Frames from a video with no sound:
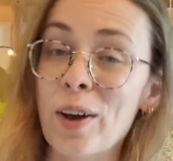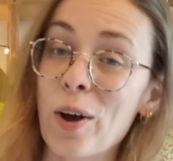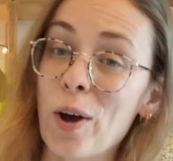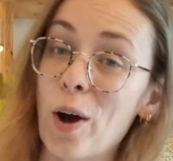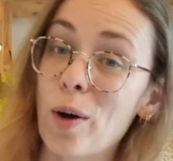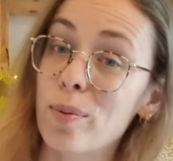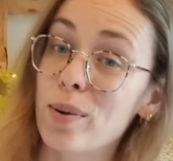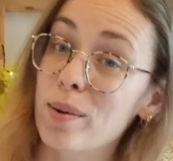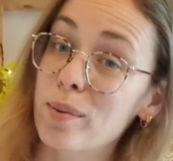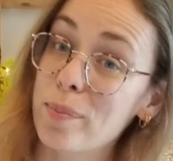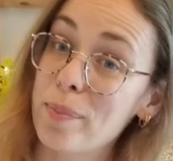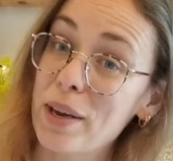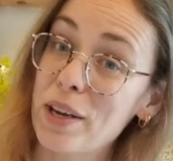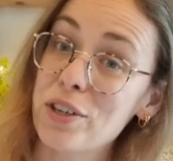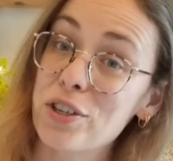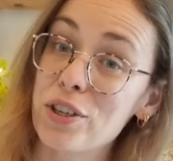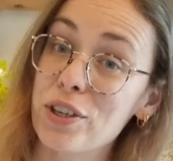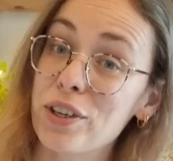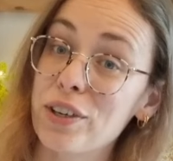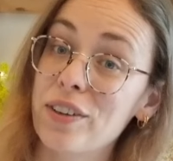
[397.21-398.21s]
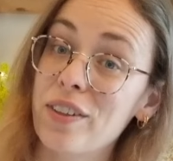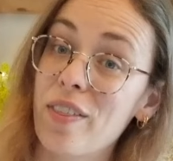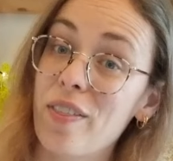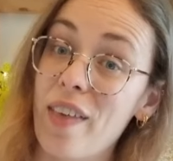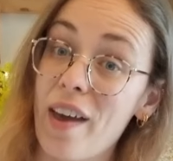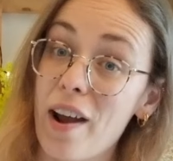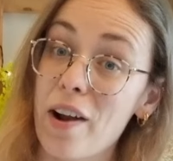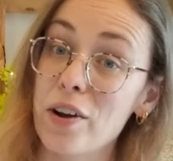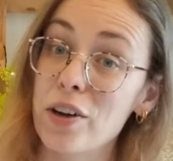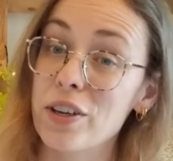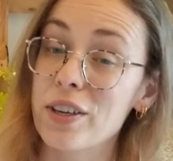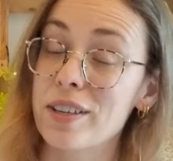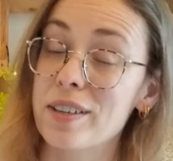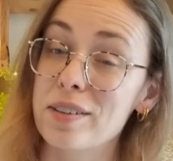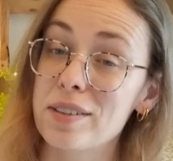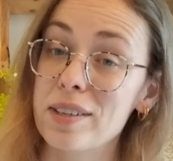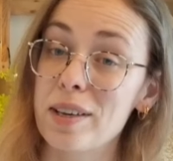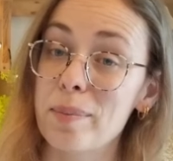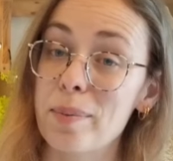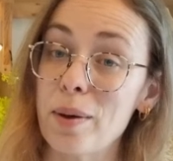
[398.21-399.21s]
I'll put a picture there and you can
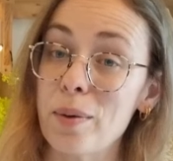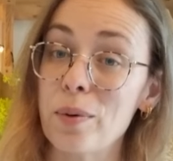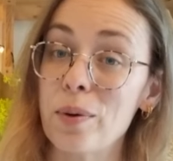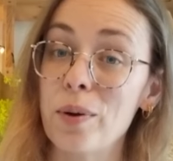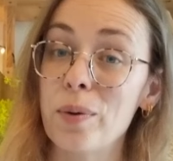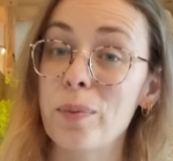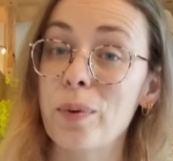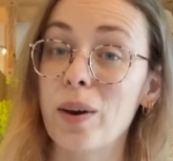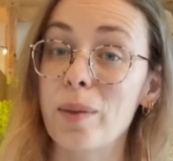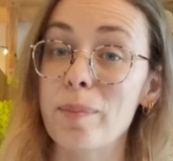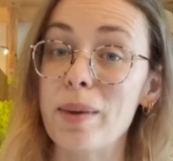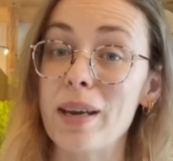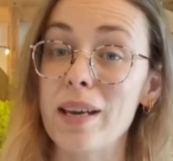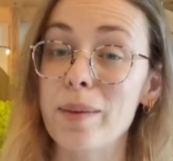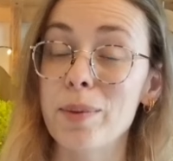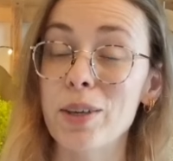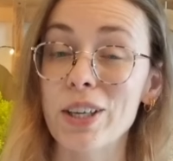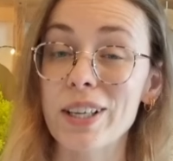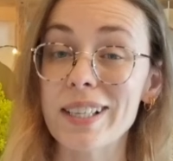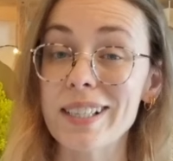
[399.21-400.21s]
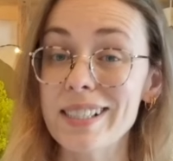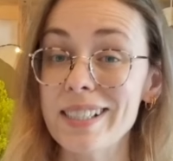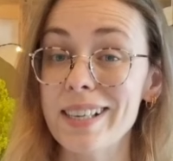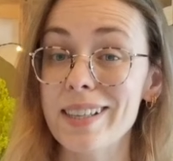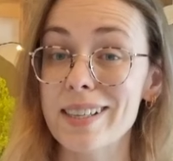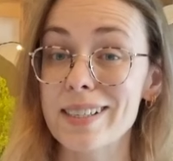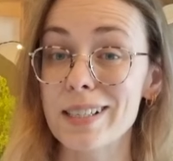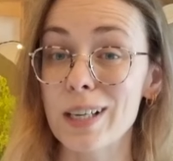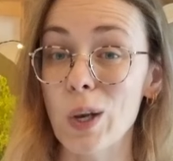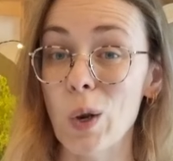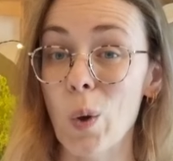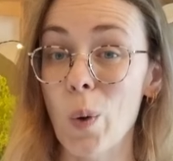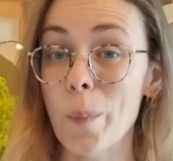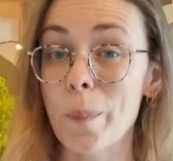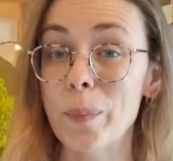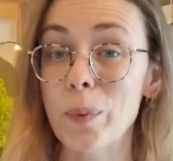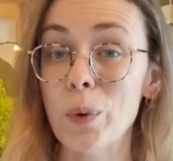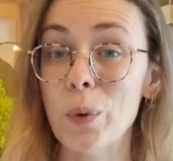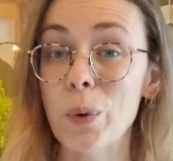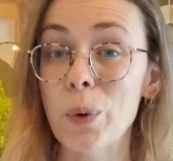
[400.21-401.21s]
see a bit what I mean, but you can see there's a lot
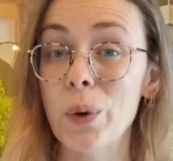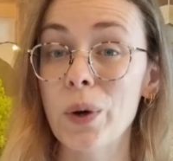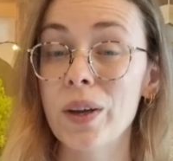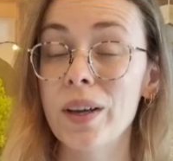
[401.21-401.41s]
more